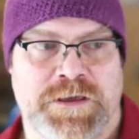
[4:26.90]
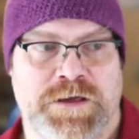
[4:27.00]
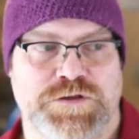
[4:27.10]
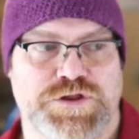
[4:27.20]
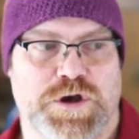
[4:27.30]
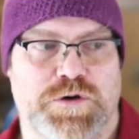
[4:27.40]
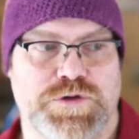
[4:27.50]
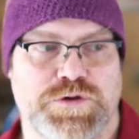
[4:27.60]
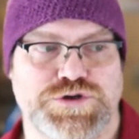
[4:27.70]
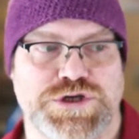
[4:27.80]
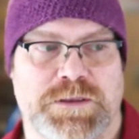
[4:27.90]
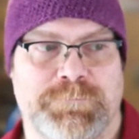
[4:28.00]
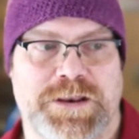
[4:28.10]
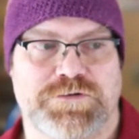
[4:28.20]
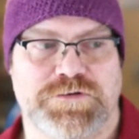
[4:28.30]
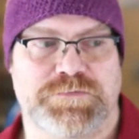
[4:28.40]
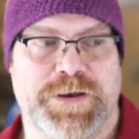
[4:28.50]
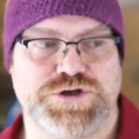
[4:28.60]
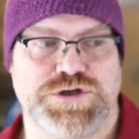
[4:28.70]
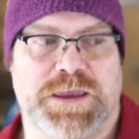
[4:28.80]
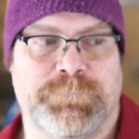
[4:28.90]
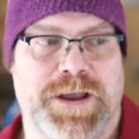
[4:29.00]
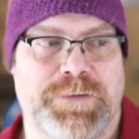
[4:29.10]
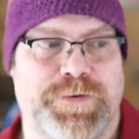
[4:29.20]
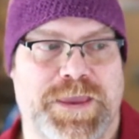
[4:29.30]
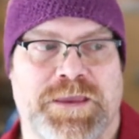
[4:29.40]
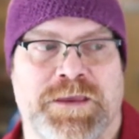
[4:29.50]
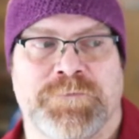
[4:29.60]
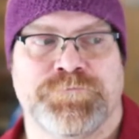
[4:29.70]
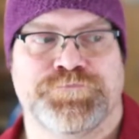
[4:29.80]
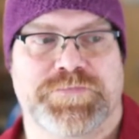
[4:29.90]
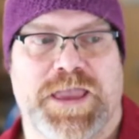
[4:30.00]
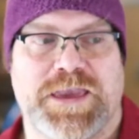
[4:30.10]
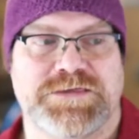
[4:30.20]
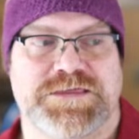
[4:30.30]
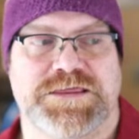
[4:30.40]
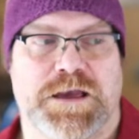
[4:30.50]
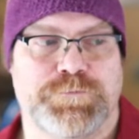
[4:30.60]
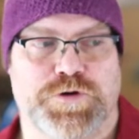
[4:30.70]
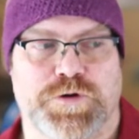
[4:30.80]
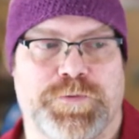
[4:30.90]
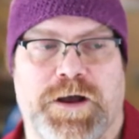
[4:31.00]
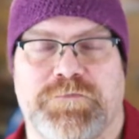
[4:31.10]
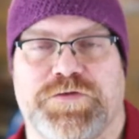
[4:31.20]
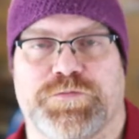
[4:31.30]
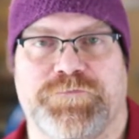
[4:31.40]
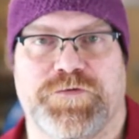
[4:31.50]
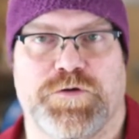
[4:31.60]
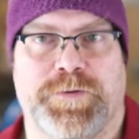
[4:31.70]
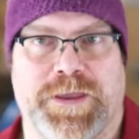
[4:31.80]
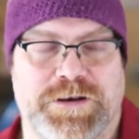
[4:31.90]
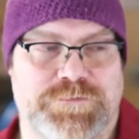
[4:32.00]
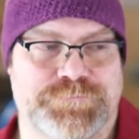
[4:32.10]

So usually the medical specialty might be a subgroup of the review panel.